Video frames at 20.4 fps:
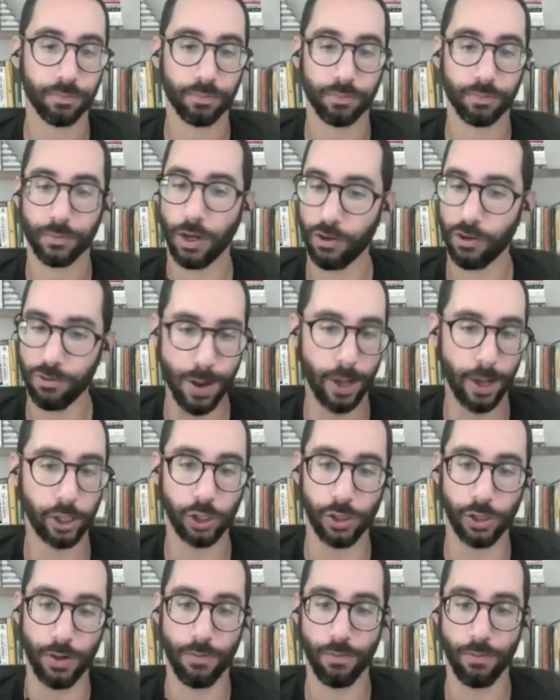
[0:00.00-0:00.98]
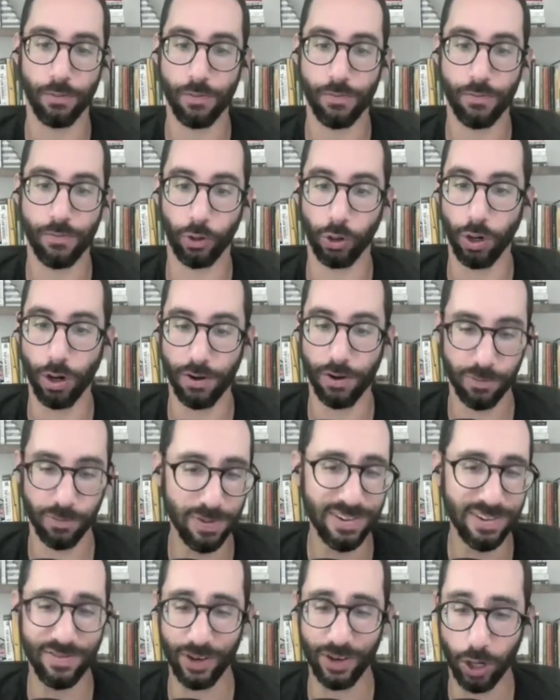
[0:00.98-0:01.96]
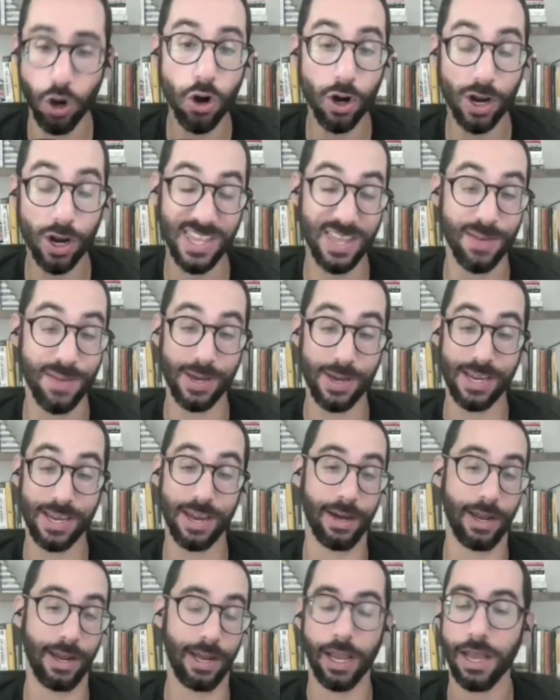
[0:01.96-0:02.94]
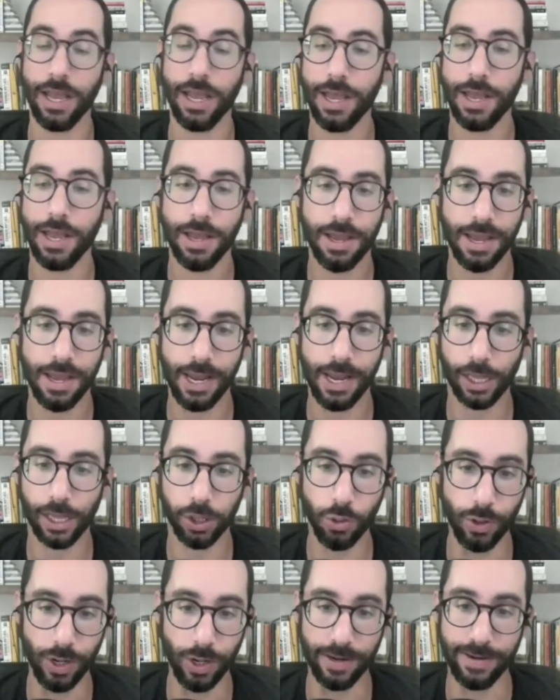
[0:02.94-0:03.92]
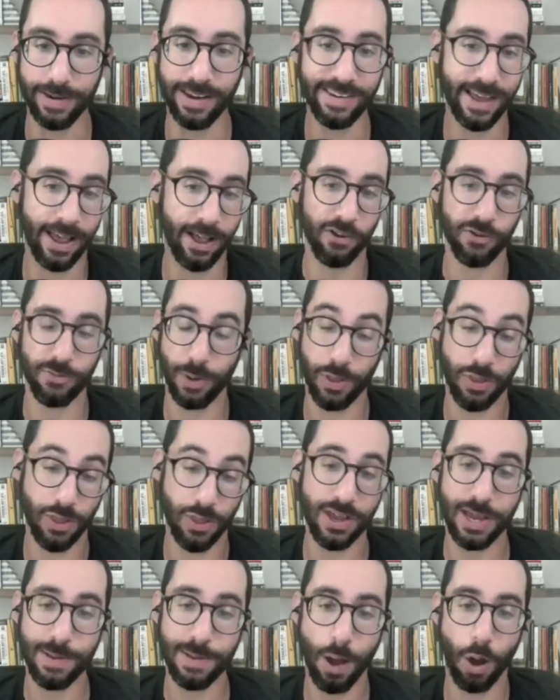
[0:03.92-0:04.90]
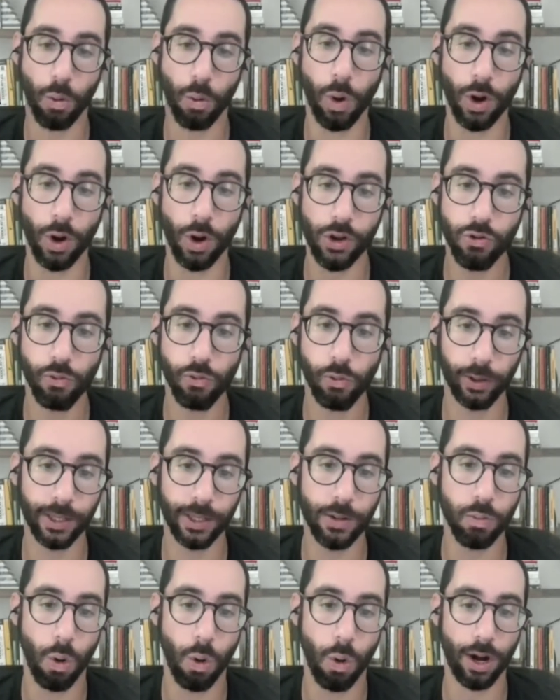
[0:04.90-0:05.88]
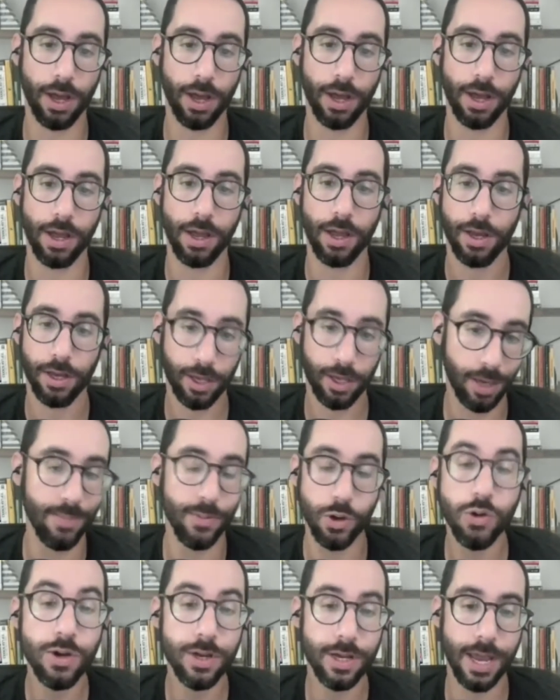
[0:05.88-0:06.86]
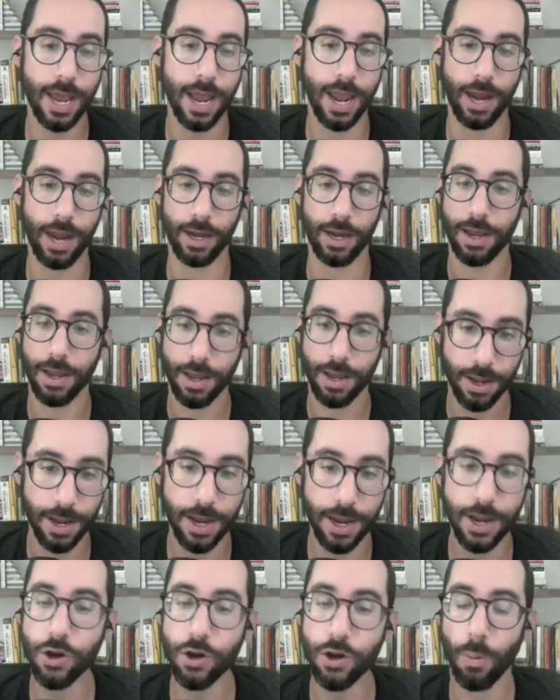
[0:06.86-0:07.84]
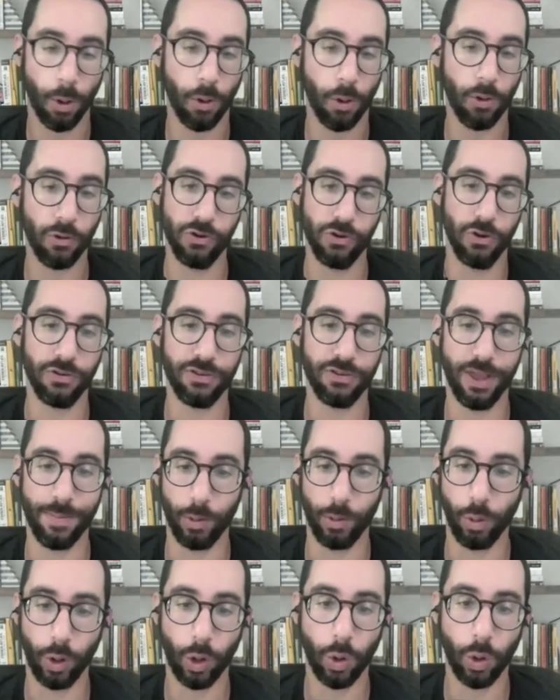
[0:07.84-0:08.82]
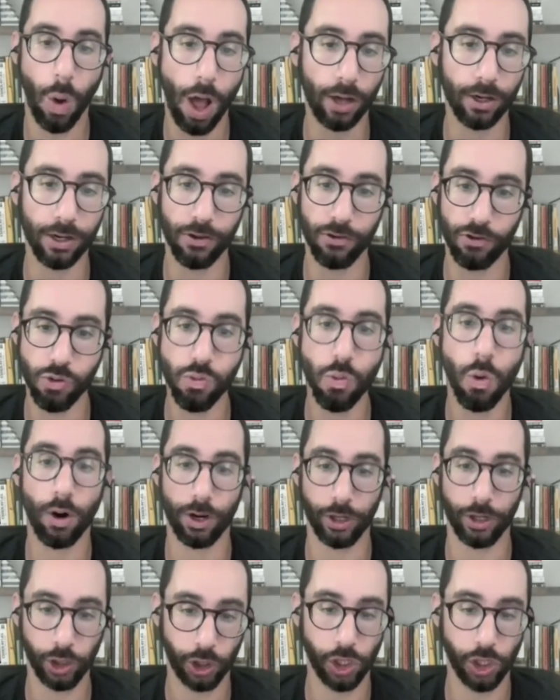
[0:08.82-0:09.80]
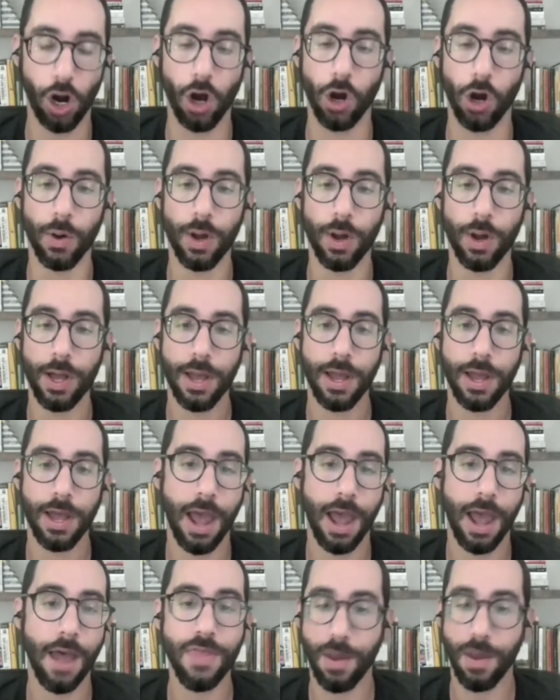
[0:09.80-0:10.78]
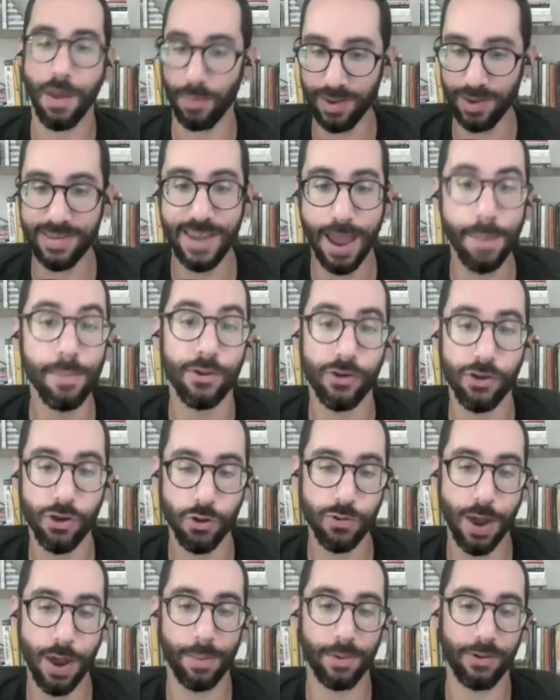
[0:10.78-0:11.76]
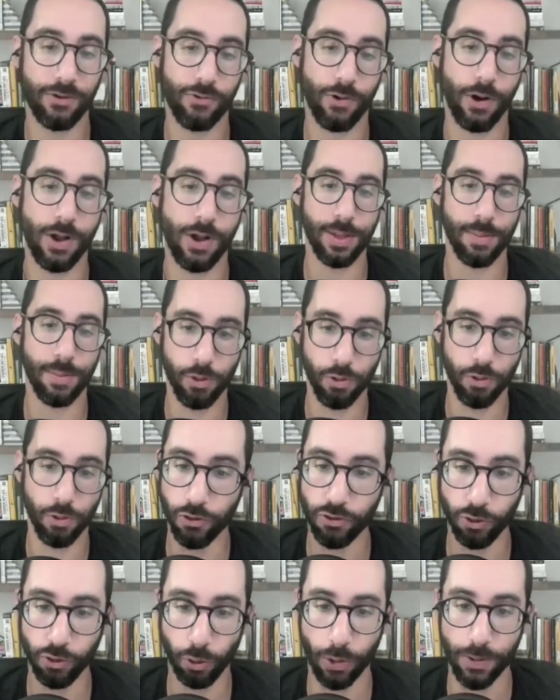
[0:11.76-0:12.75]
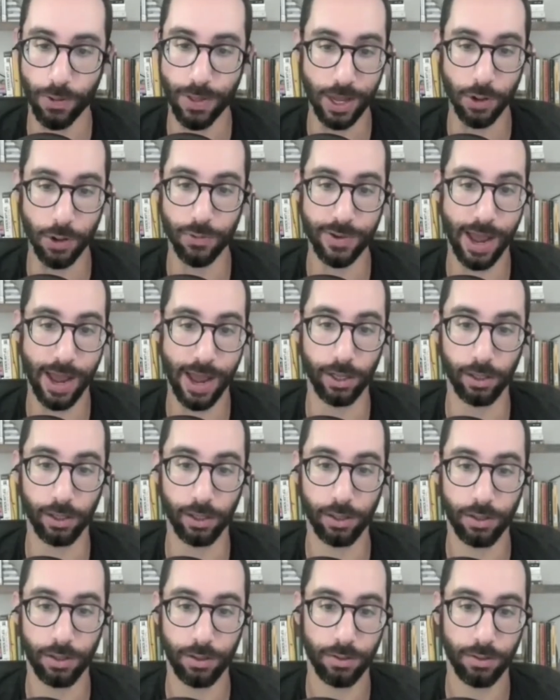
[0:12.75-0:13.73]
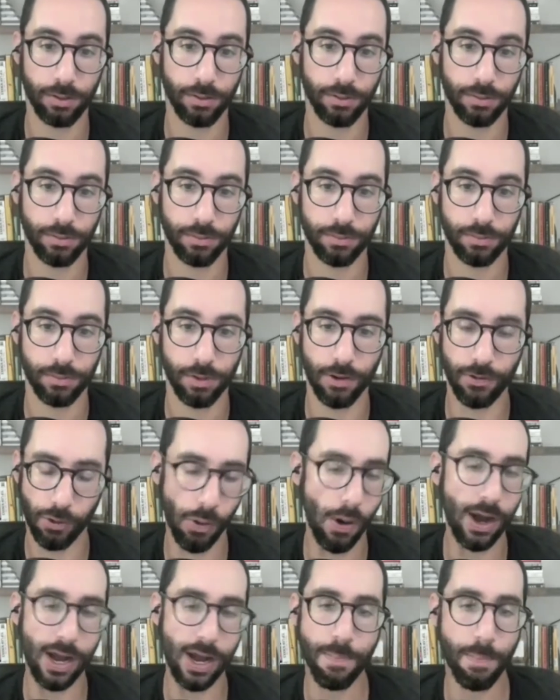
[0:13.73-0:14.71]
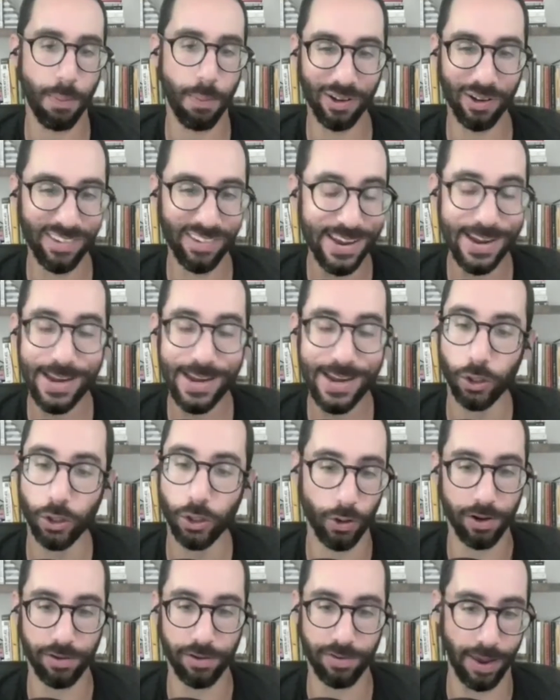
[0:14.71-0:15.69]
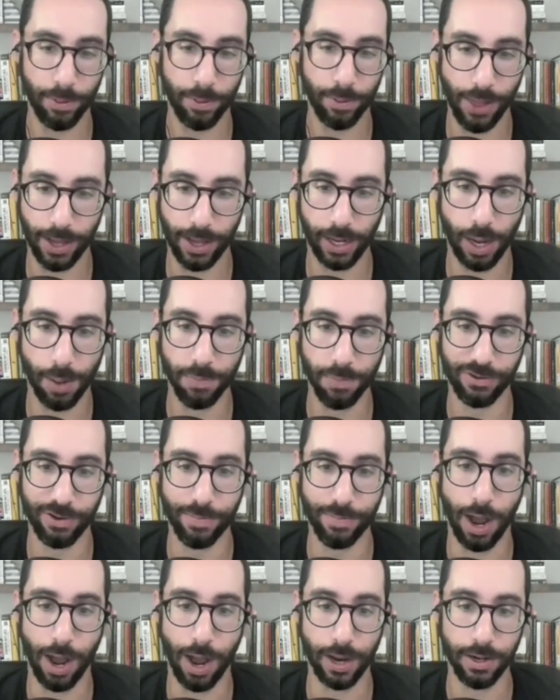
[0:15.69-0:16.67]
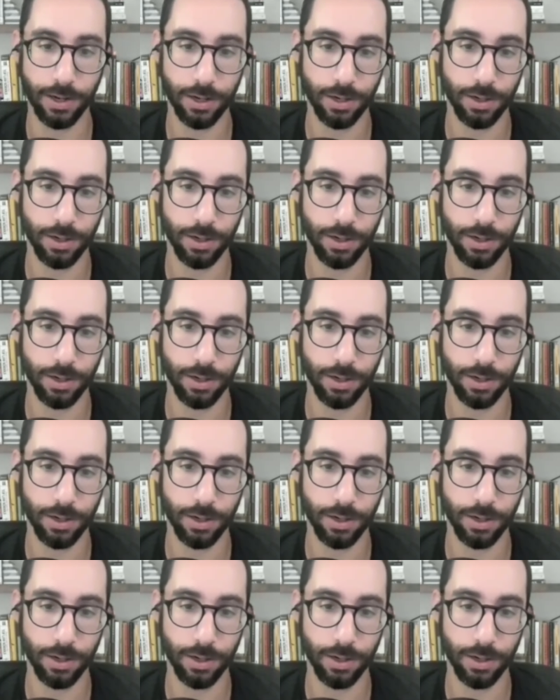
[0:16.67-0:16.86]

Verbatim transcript: especially for a specific hook at the beginning, including details. But think about what you really want to communicate in your personal statement, what qualities you want to show, and then dem- you demonstrate through the story that you tell. Is there any okay. particular example that comes to mind?